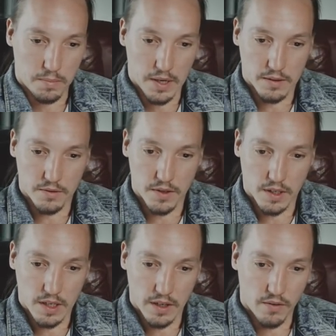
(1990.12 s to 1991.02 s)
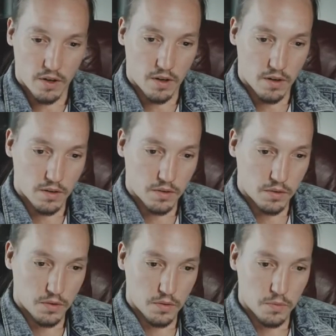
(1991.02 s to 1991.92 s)
Patrick Levar,
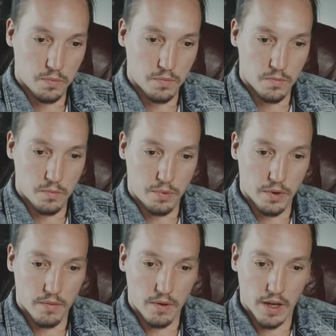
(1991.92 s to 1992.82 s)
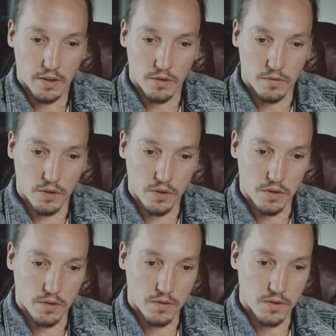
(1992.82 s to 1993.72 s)
do you pre-write your
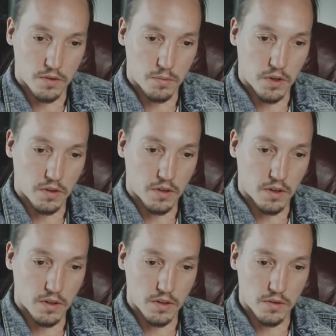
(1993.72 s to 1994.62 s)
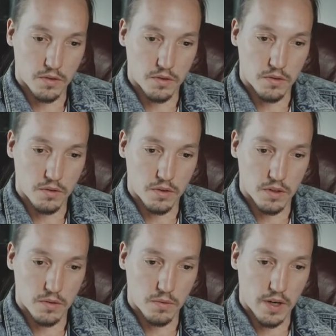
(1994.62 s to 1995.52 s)
voiceovers or montages, or do you
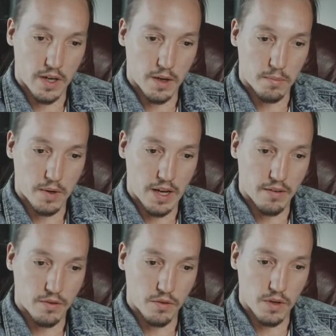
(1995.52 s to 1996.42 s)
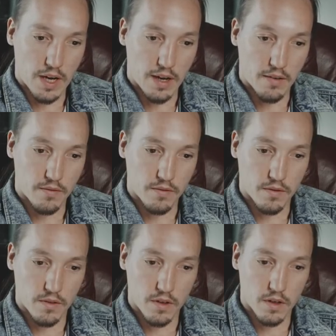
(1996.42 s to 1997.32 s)
just write up after you have
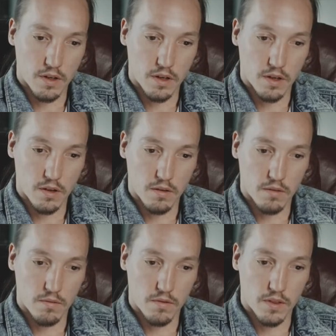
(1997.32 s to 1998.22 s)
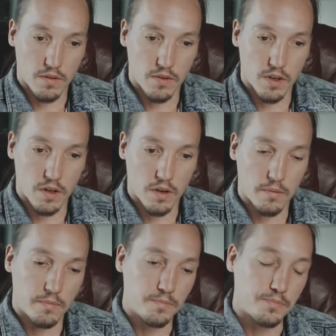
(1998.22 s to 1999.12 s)
the video?